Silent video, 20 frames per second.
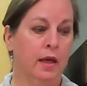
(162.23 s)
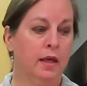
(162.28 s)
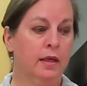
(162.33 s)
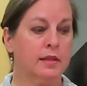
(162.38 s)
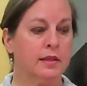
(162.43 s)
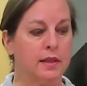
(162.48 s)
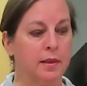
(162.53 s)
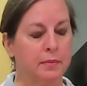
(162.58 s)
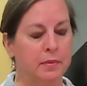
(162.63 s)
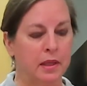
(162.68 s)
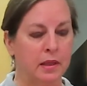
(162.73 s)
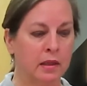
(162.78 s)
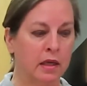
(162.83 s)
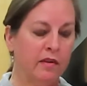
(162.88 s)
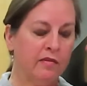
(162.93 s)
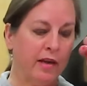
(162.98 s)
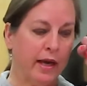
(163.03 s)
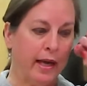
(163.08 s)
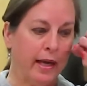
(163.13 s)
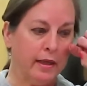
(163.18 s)
Something
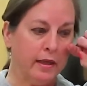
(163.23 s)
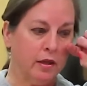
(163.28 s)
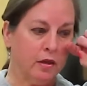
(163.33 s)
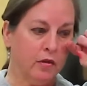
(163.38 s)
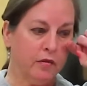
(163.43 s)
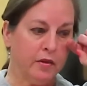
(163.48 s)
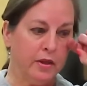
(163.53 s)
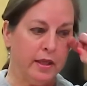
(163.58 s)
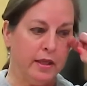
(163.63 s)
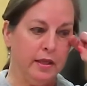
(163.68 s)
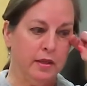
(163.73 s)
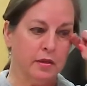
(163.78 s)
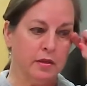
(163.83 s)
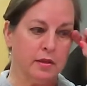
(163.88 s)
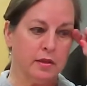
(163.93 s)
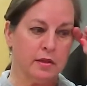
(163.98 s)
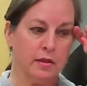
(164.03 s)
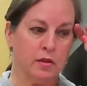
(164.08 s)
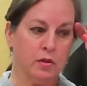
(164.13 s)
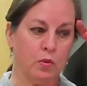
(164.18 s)
I've added over the
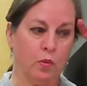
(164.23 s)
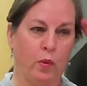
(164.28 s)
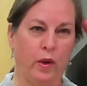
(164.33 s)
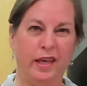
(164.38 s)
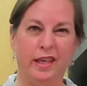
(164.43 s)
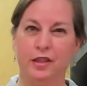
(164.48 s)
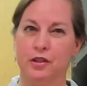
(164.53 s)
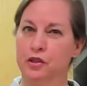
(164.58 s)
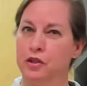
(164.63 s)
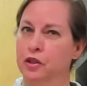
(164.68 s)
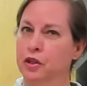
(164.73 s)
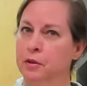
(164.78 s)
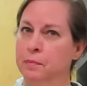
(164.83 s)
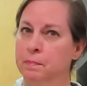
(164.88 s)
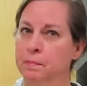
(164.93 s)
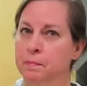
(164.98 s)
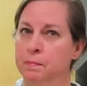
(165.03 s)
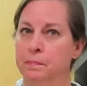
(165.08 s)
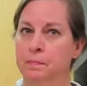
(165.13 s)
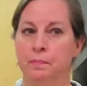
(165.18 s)
years is wheat
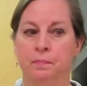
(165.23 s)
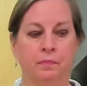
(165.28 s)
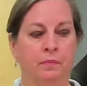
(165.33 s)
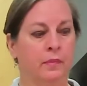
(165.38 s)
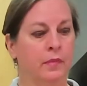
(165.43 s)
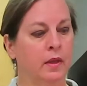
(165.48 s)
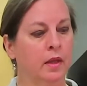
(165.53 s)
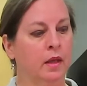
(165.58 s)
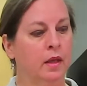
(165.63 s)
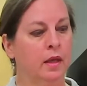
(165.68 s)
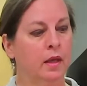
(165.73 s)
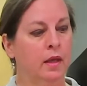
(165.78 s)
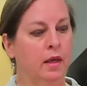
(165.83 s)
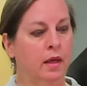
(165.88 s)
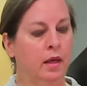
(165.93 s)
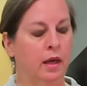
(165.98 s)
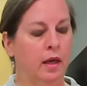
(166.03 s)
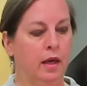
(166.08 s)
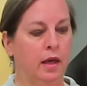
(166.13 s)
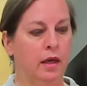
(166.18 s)
germ.
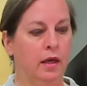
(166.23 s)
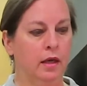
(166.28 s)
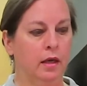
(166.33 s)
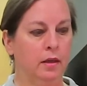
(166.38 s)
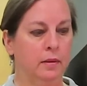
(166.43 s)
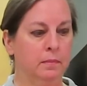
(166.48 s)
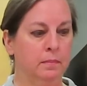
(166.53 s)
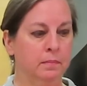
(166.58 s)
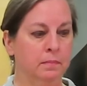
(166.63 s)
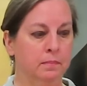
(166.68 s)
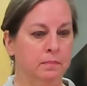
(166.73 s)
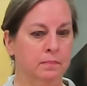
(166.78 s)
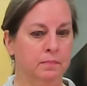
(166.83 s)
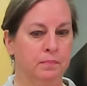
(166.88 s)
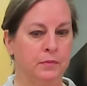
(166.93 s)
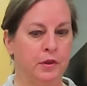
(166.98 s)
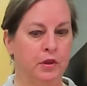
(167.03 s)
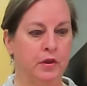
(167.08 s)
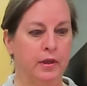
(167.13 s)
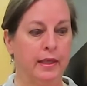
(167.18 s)

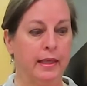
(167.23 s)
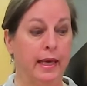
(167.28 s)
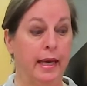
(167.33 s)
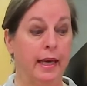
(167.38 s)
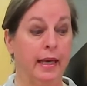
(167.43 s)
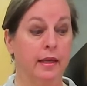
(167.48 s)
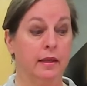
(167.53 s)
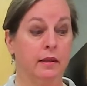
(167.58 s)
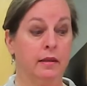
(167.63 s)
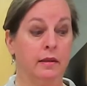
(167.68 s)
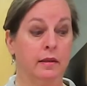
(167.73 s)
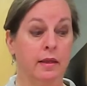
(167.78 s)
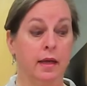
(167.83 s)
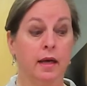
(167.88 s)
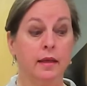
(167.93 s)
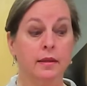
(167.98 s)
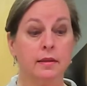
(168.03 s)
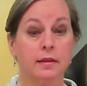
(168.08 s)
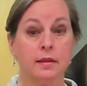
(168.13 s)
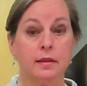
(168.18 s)
You can add
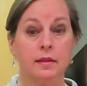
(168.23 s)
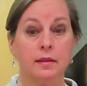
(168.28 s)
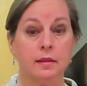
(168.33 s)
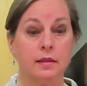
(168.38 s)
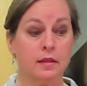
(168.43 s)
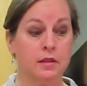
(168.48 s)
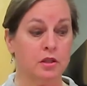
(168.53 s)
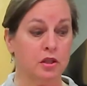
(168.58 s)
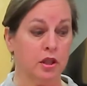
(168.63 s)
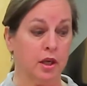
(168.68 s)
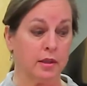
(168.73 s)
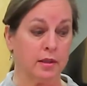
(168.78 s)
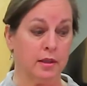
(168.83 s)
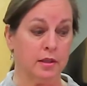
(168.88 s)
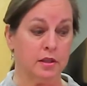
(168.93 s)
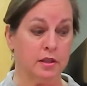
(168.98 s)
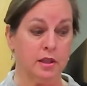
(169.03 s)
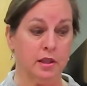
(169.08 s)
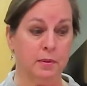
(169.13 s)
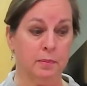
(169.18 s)
nuts,
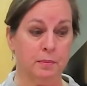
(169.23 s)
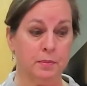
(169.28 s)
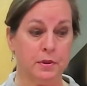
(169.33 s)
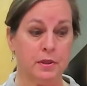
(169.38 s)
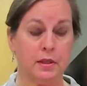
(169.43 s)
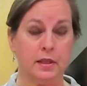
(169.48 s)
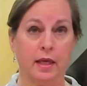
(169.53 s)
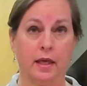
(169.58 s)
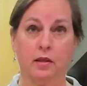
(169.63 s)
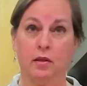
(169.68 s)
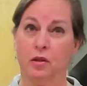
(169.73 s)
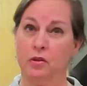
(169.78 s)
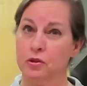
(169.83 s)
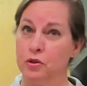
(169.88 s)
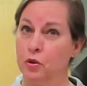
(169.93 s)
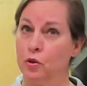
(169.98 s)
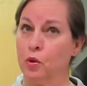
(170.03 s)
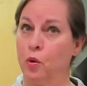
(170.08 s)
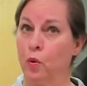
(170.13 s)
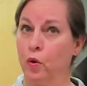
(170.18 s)
chocolate chips, and
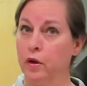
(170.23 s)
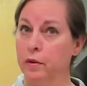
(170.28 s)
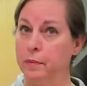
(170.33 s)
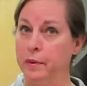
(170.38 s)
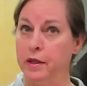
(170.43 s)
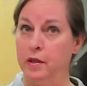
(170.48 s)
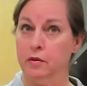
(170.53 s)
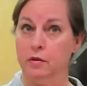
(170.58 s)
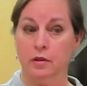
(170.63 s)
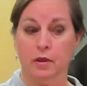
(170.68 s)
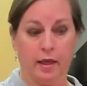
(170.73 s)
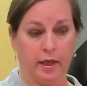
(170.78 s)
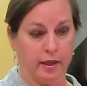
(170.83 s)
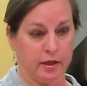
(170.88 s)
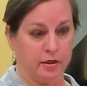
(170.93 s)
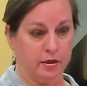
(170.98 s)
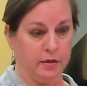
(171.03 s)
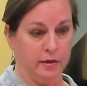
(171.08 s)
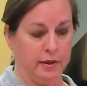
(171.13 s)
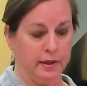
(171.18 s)
also cornmeal,
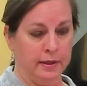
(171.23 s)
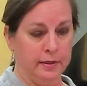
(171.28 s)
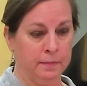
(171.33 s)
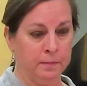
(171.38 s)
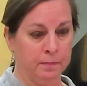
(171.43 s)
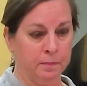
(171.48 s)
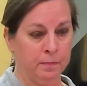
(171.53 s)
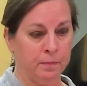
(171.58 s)
actually.